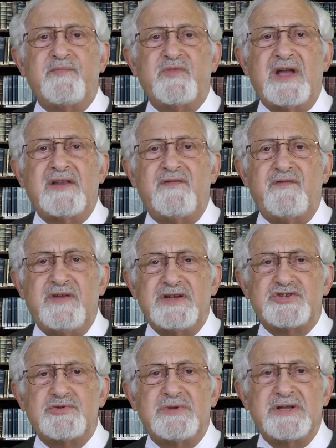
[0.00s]
that
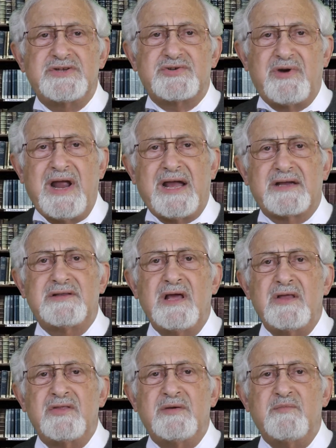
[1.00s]
visually tracked
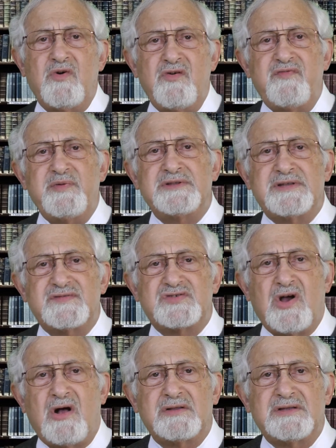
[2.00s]
the movement of
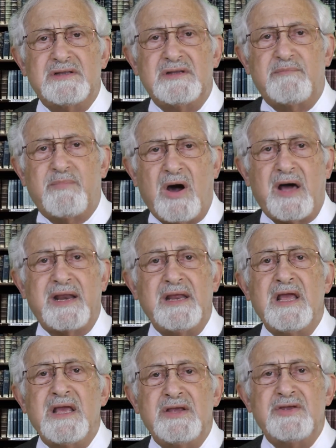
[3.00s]
salt in the body